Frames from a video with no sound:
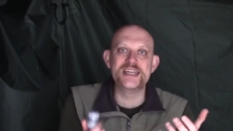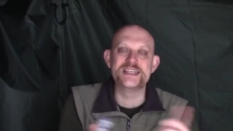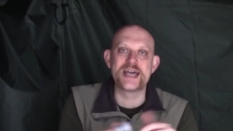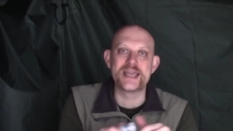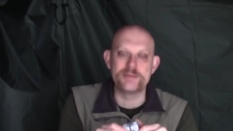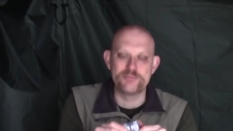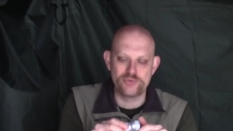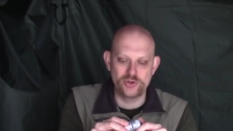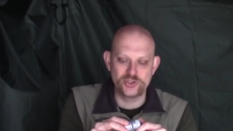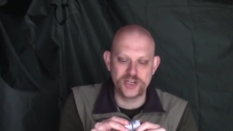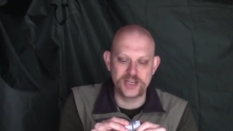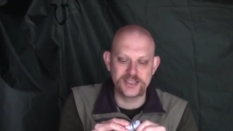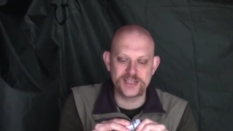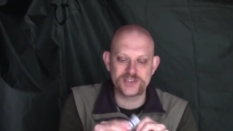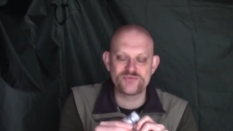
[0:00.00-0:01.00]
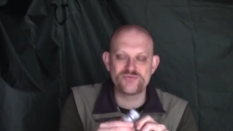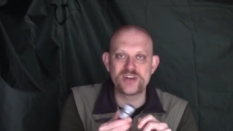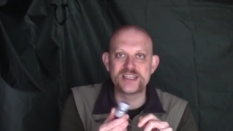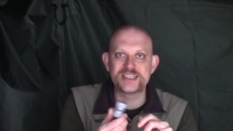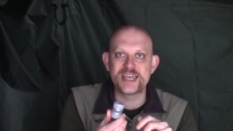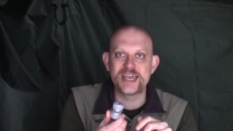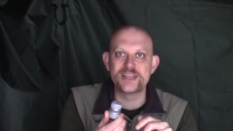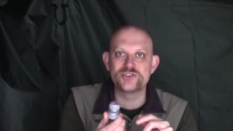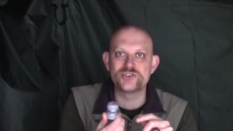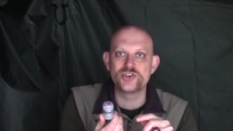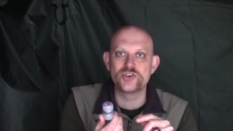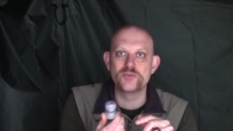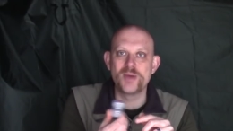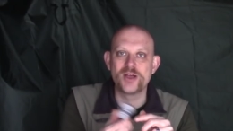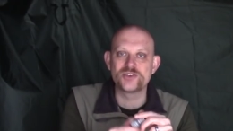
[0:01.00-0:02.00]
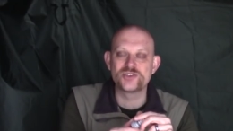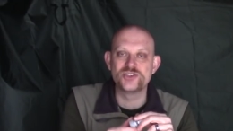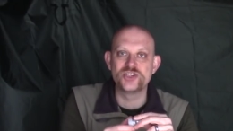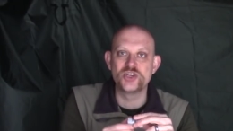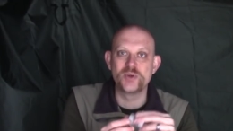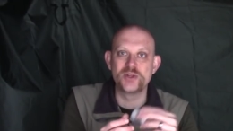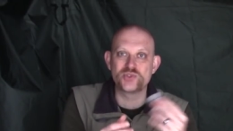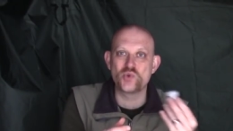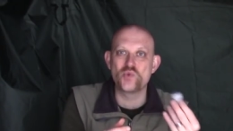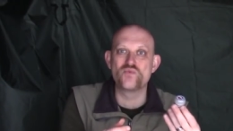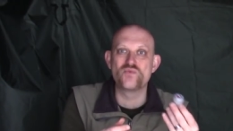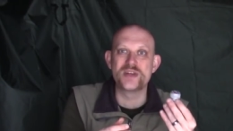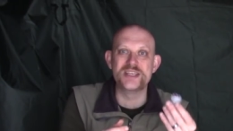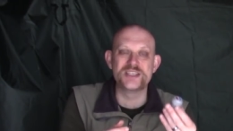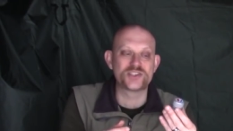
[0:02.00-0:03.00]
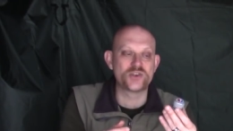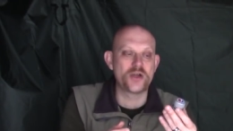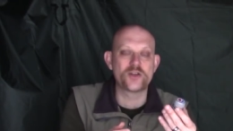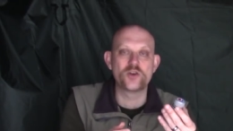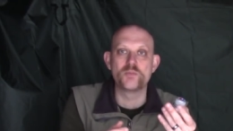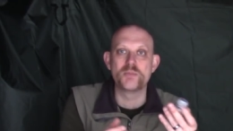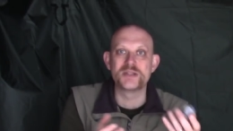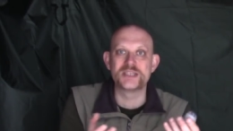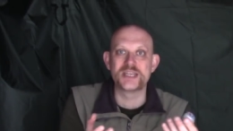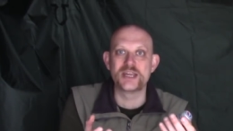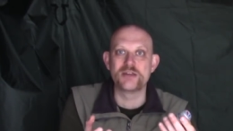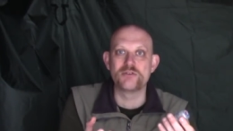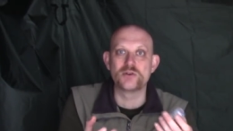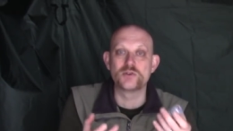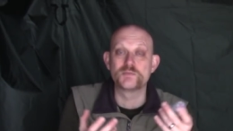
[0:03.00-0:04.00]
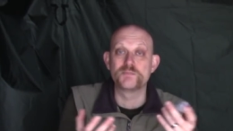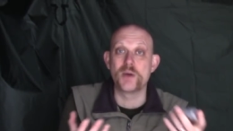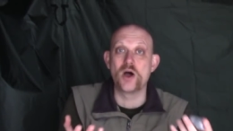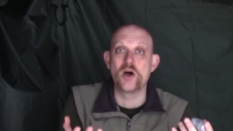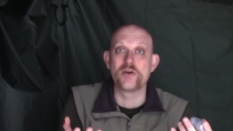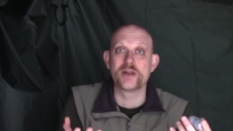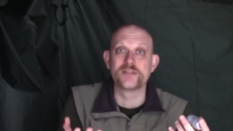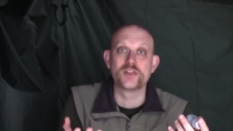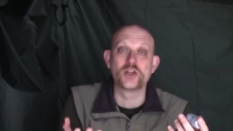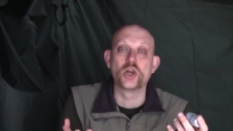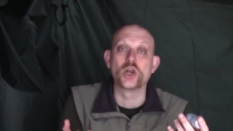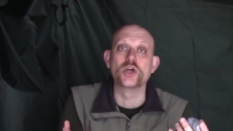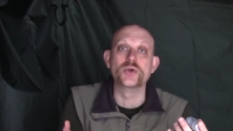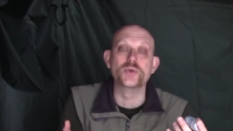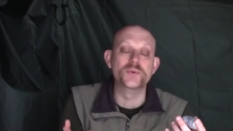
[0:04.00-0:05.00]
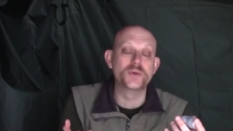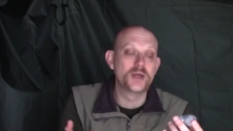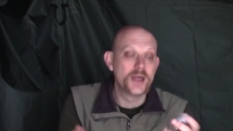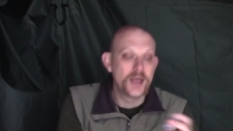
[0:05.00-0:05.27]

day project, doesn't really take too much to do, it's all recycled materials barring the glue